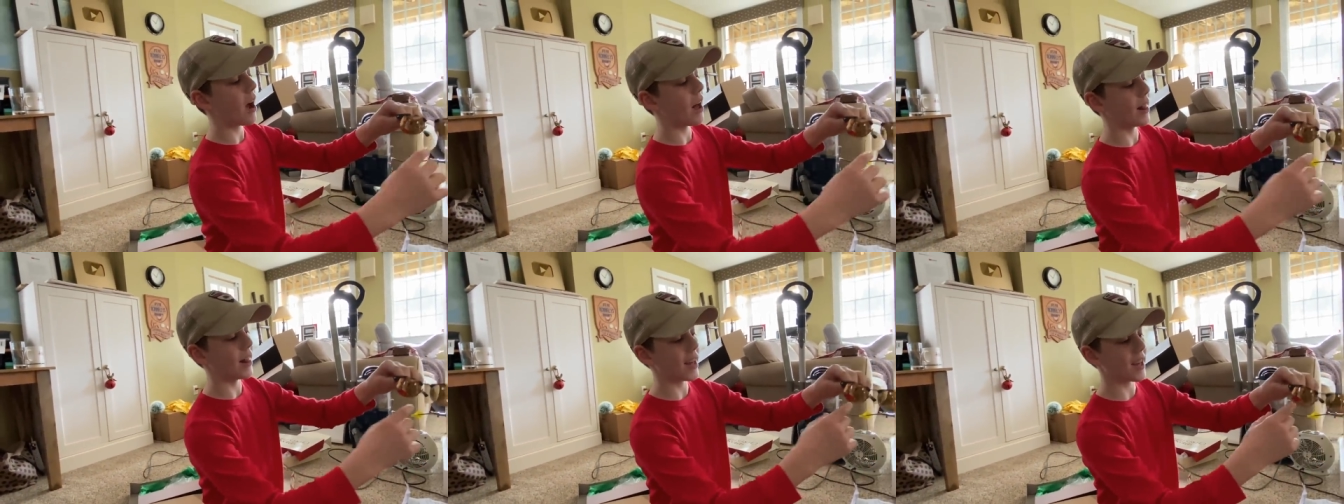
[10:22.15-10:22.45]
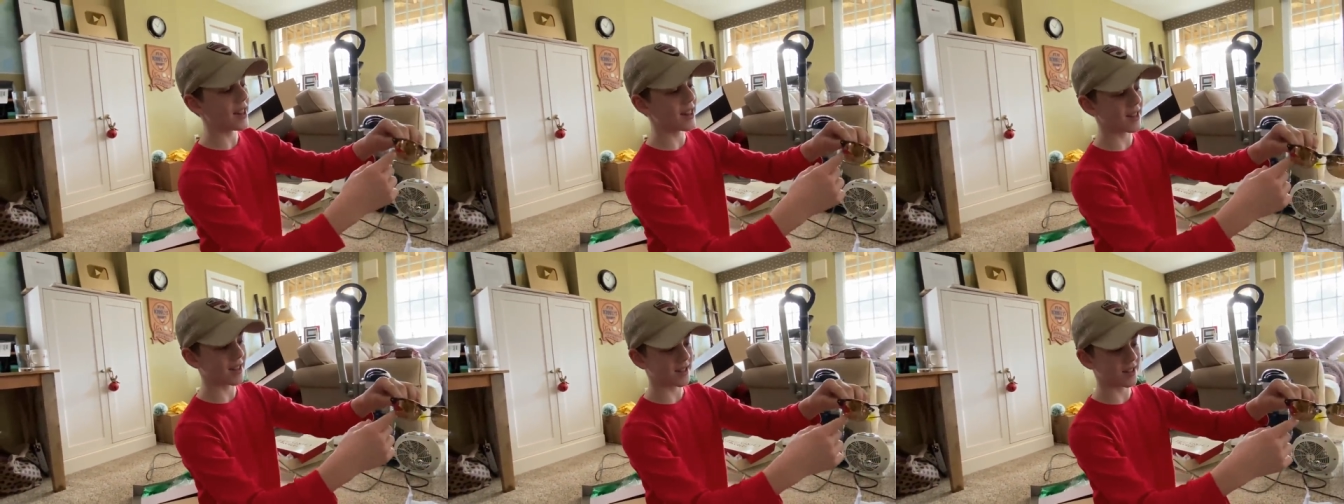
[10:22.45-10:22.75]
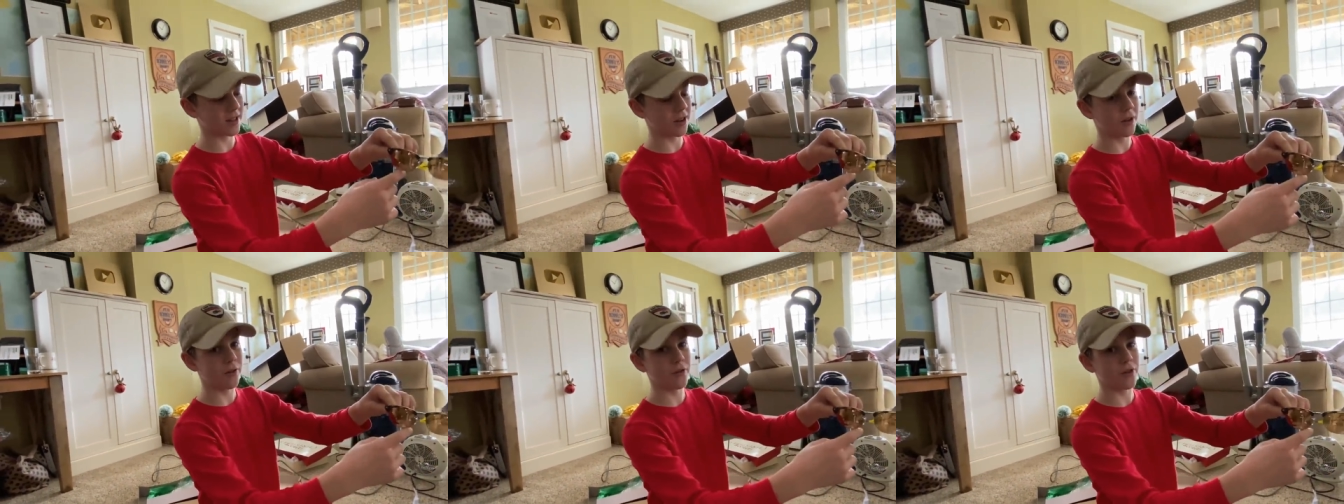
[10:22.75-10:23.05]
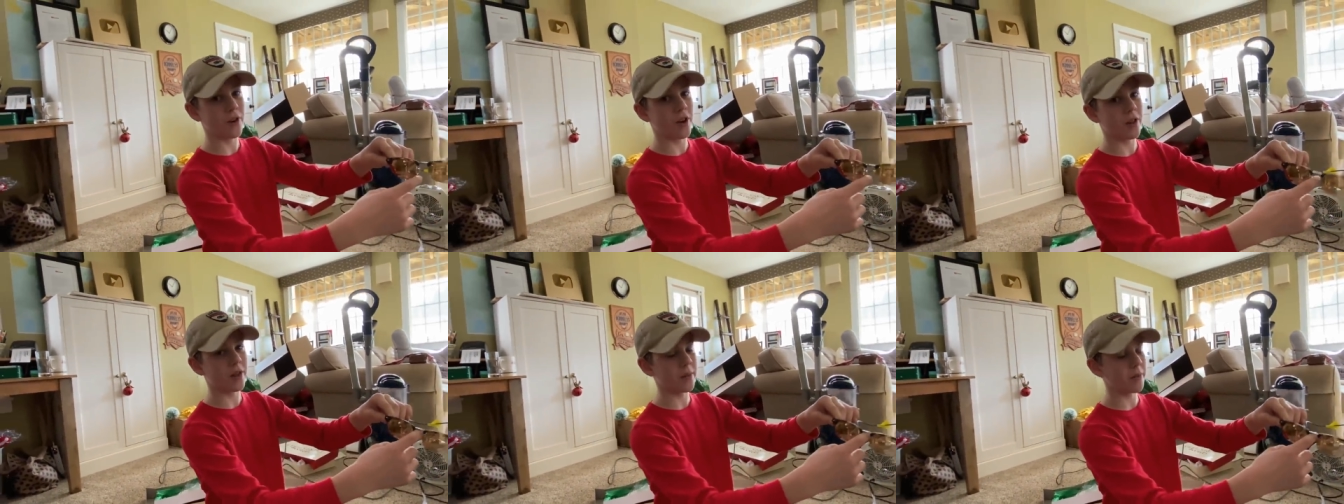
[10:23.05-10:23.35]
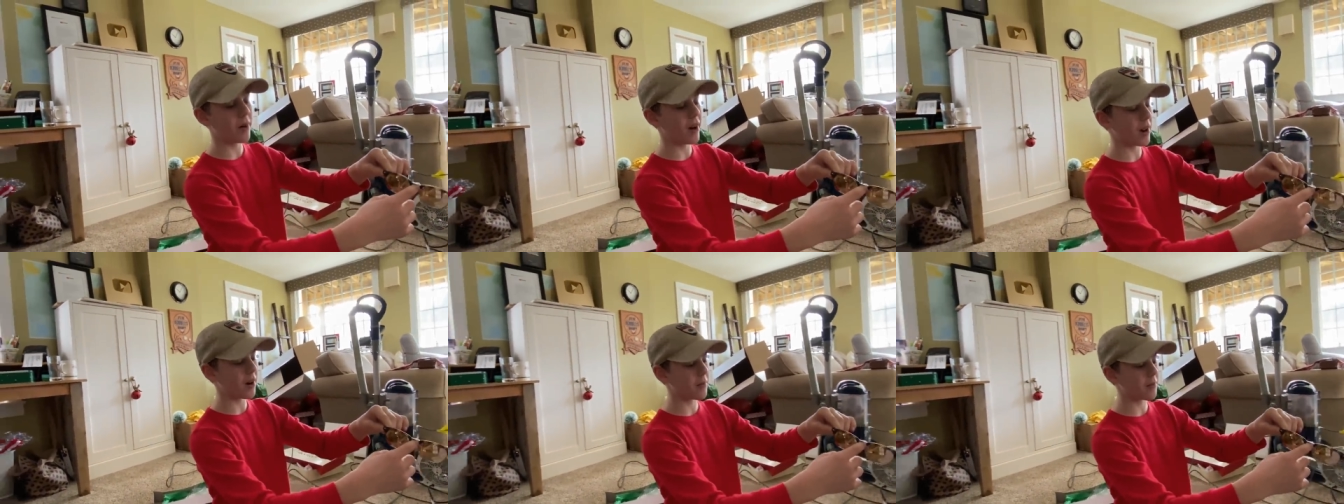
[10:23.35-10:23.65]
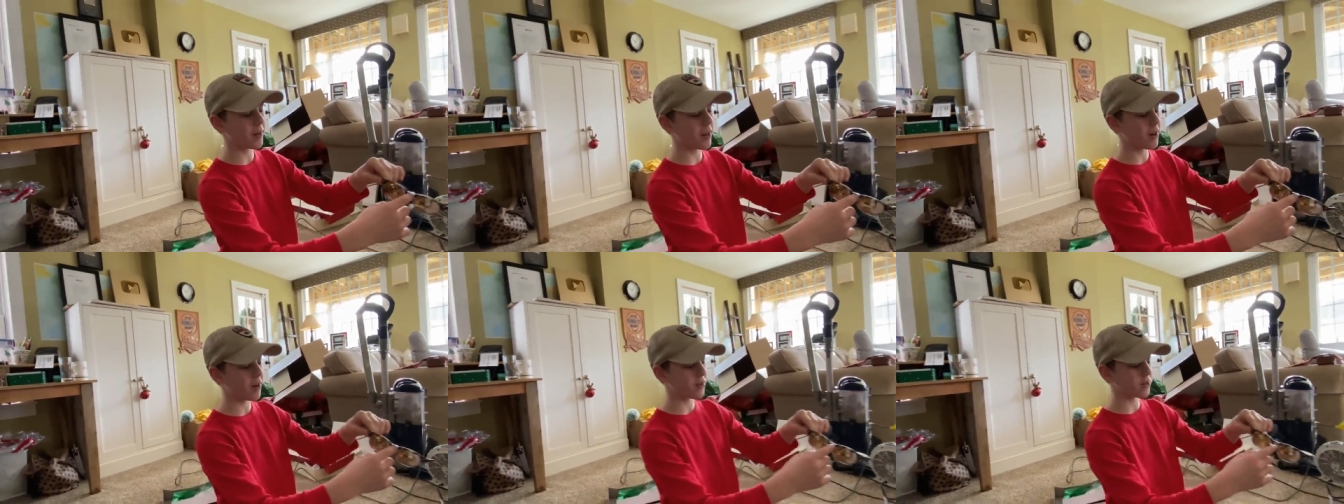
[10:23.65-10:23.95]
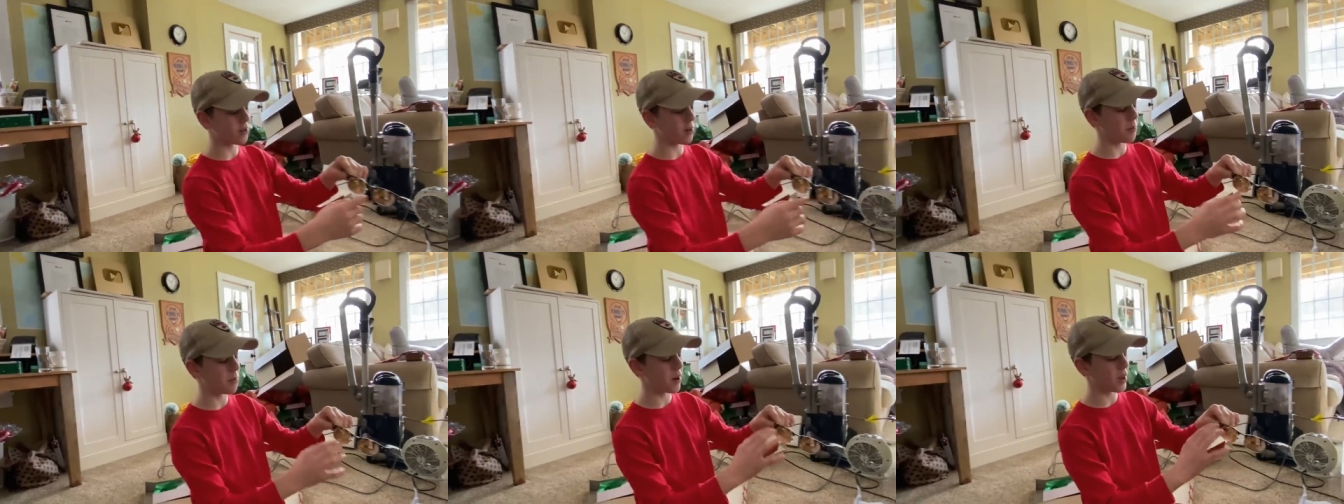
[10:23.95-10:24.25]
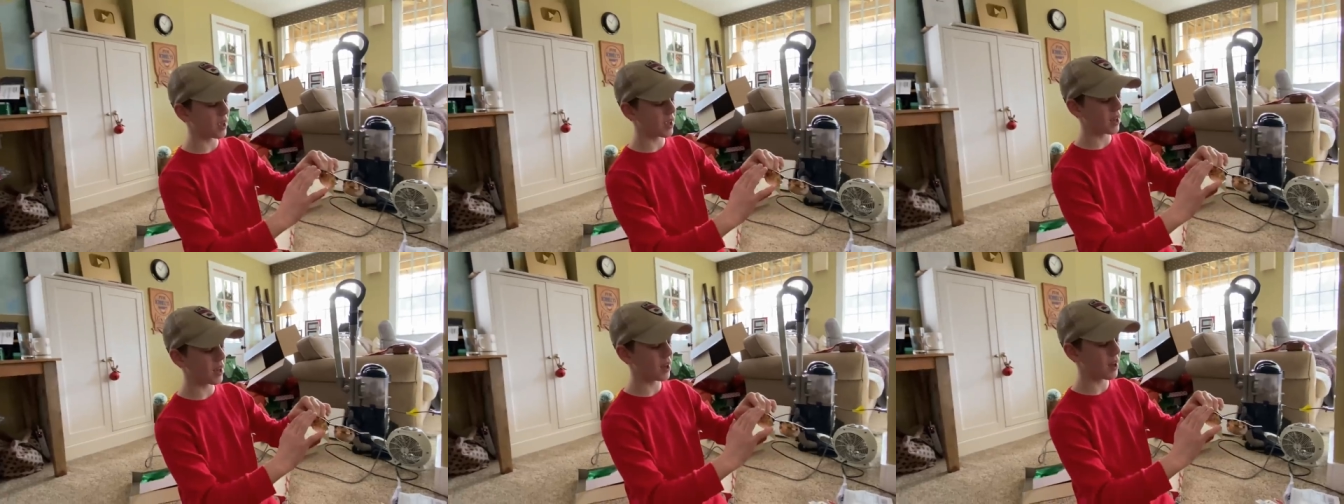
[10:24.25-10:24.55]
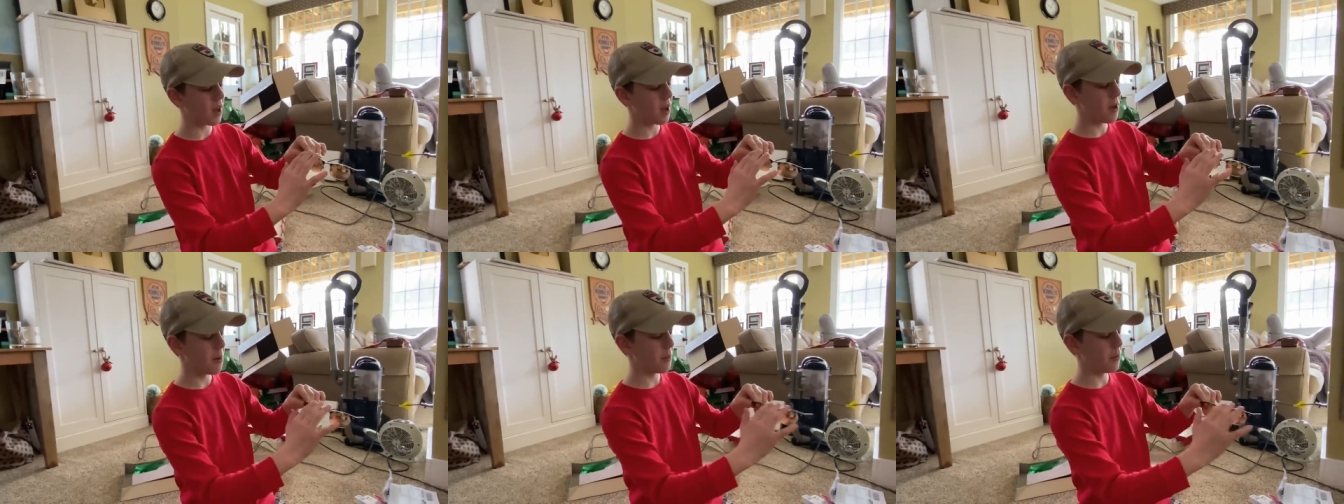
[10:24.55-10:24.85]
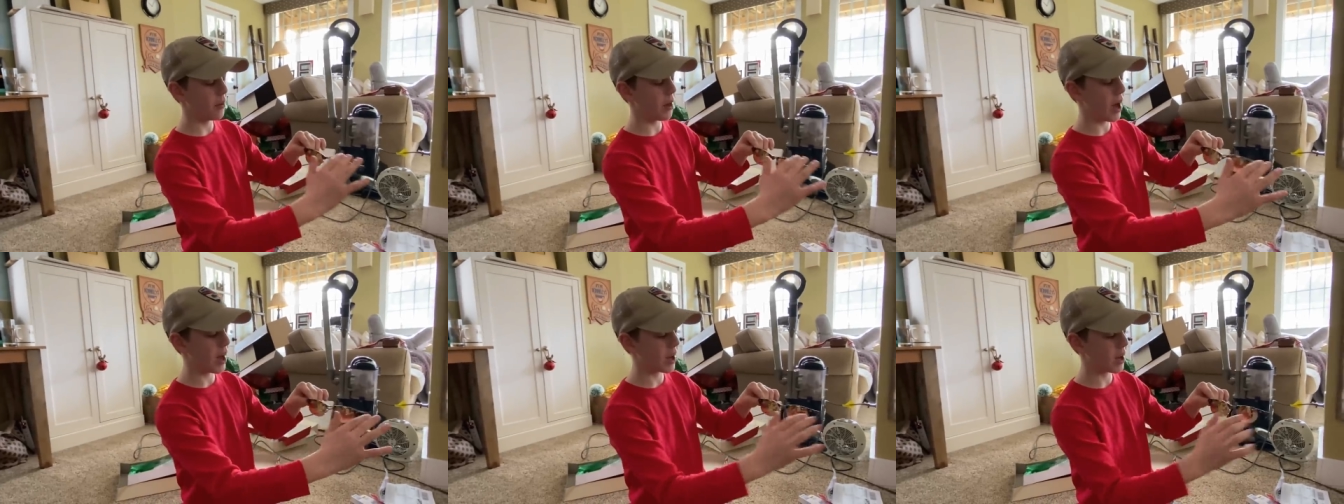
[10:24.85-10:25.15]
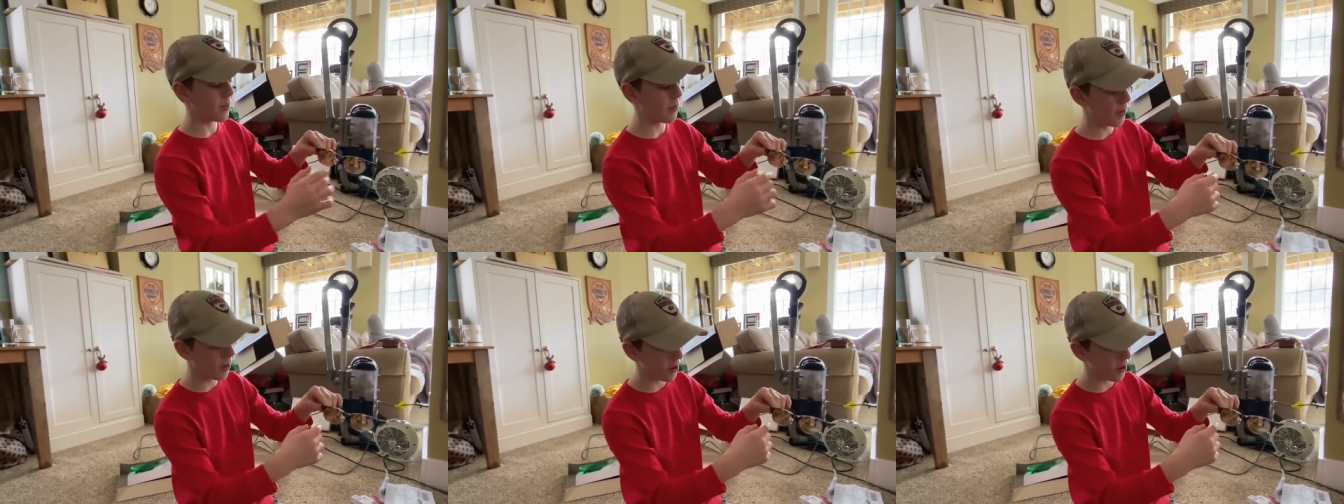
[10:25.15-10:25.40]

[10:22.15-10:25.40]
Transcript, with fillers: I like the silver on the bottom, though, so I might get black up